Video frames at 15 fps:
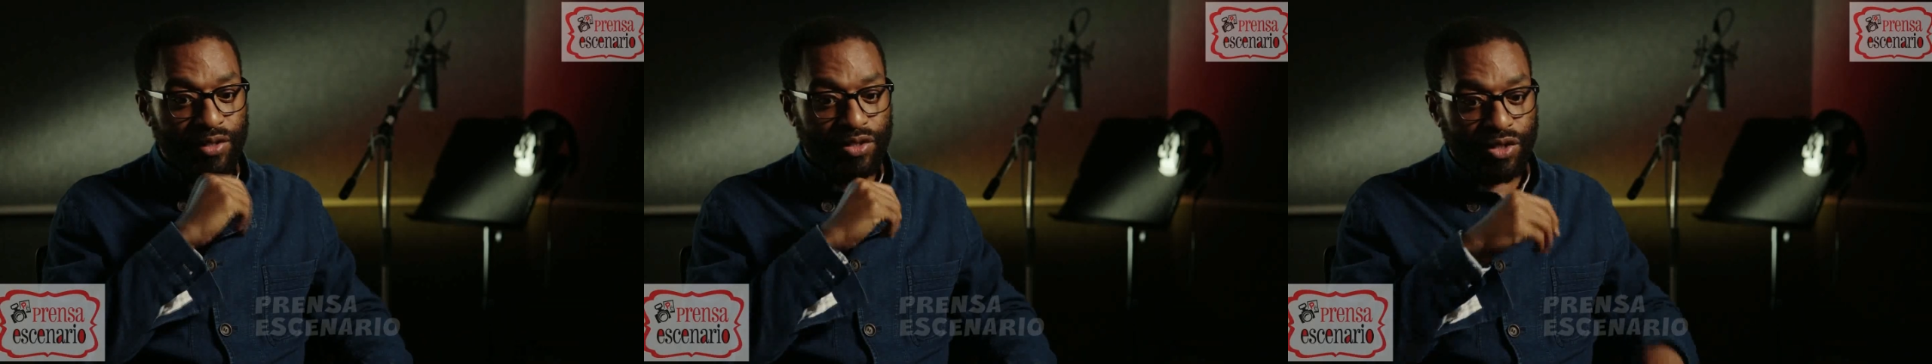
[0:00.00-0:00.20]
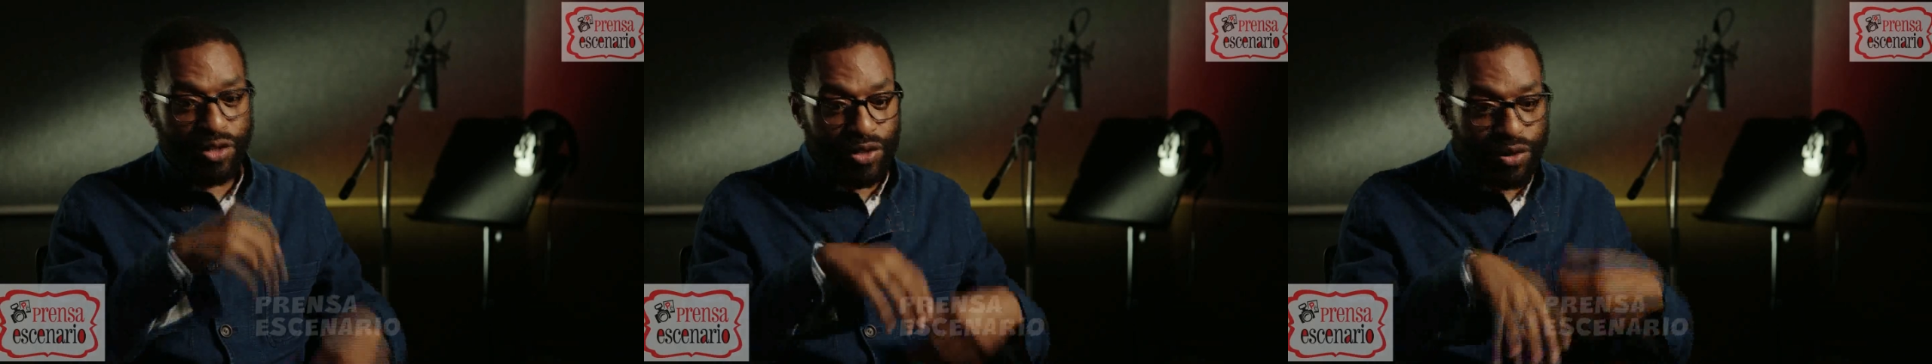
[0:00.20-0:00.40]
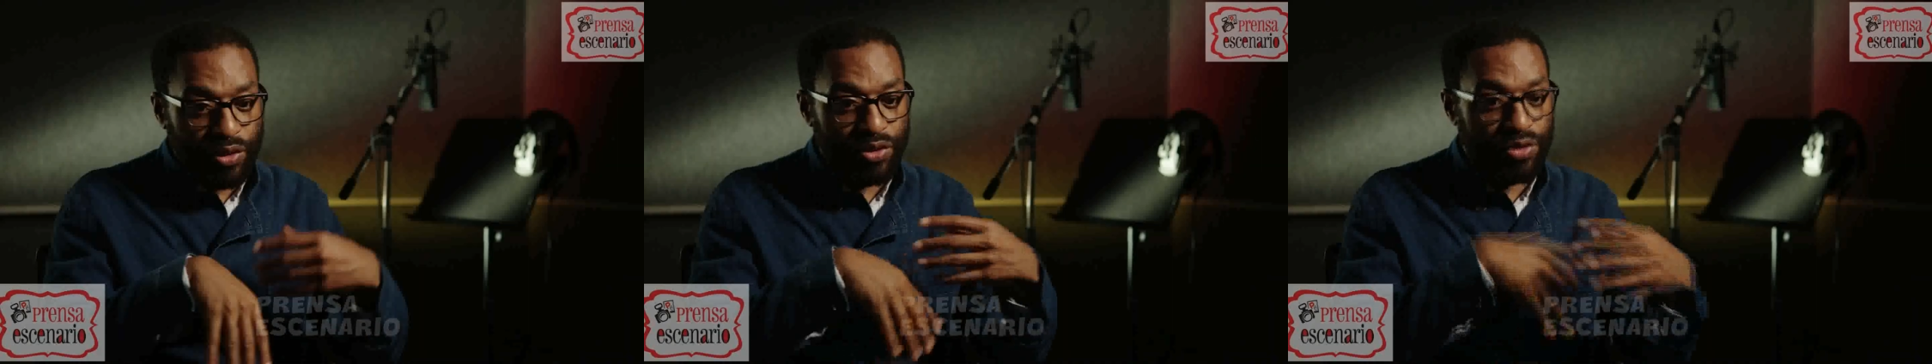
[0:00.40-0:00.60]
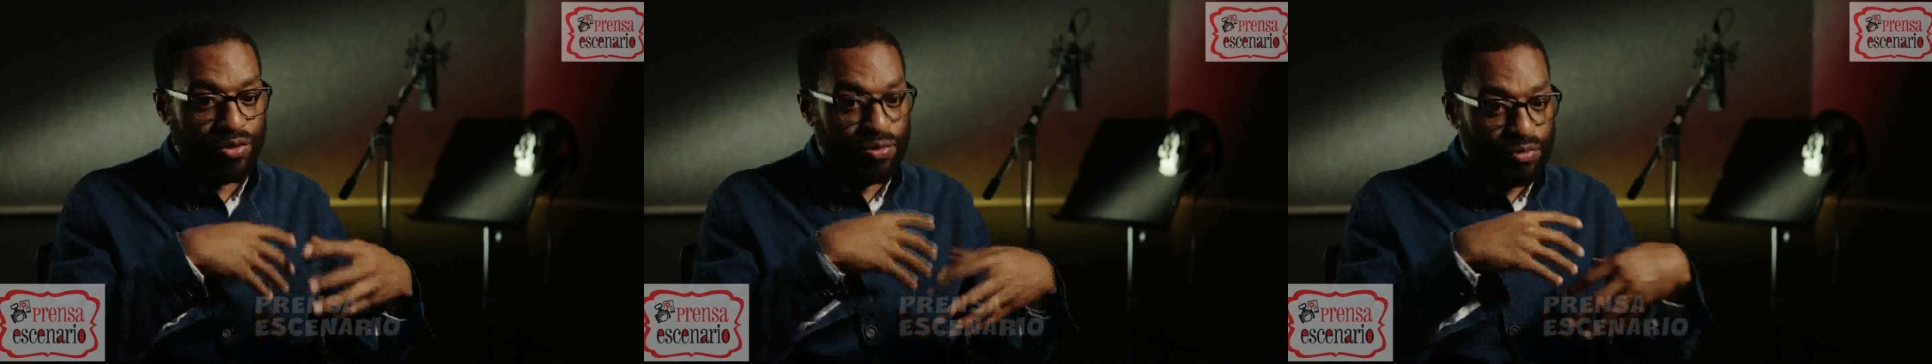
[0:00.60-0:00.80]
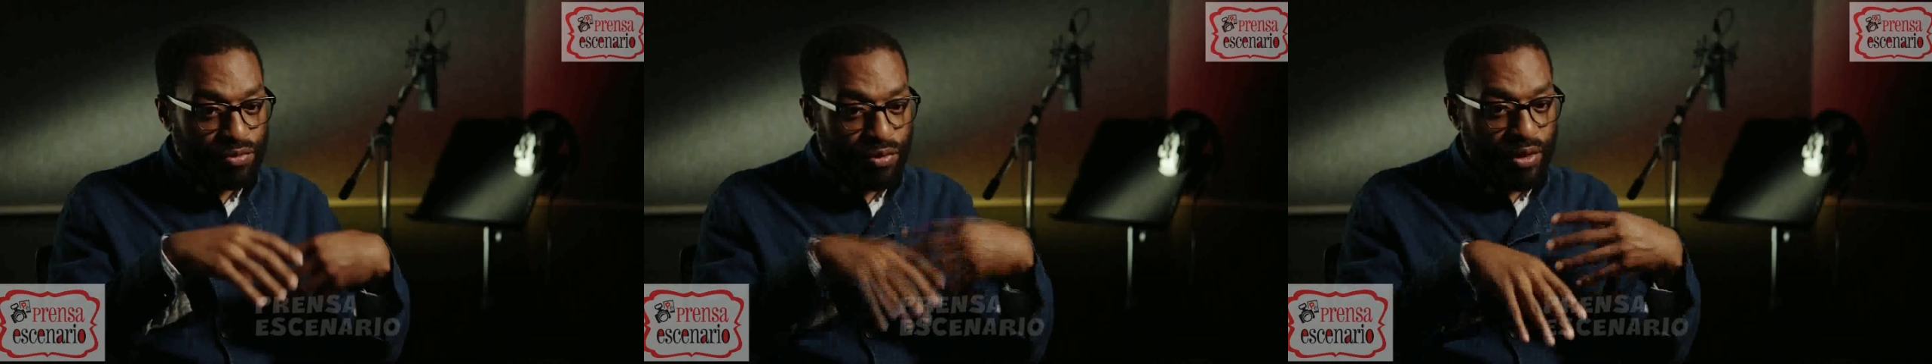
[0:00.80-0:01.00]
so you
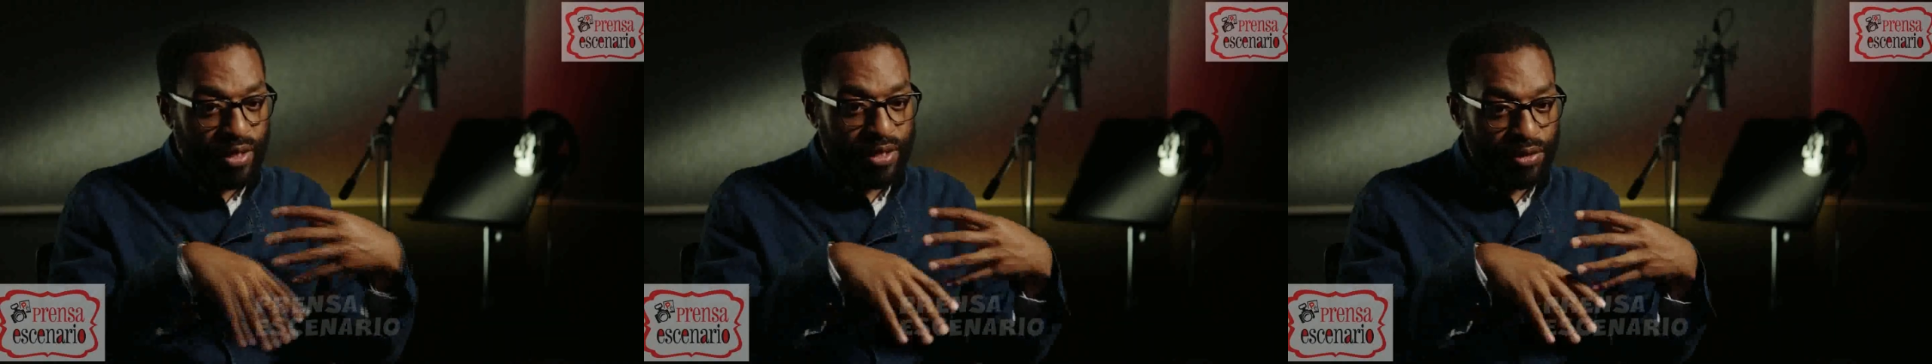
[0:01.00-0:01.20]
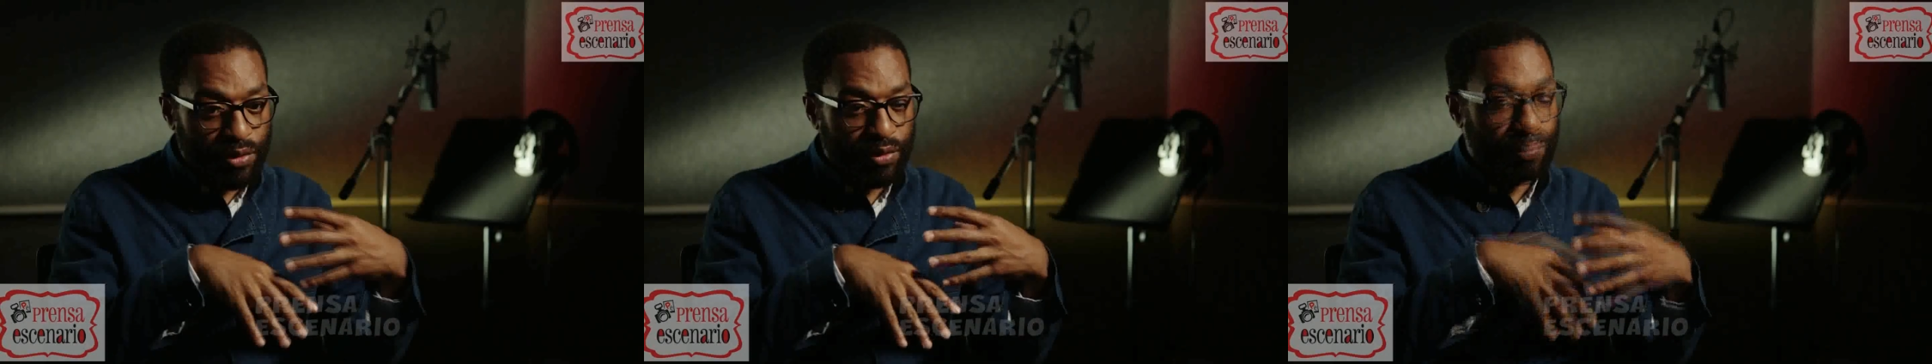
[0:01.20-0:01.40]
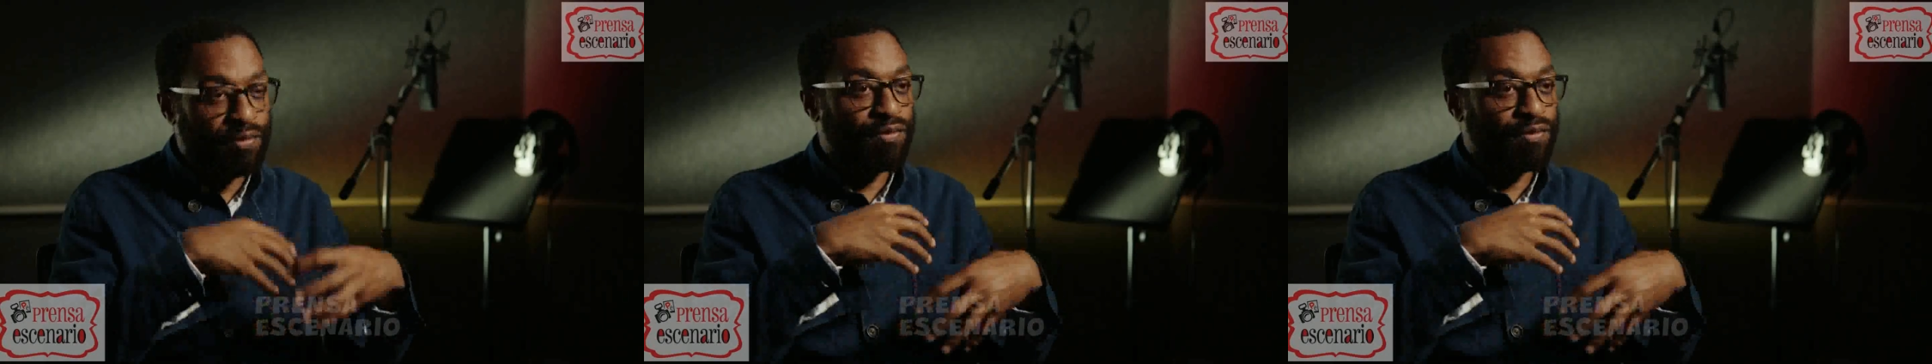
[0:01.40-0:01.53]
can really sort of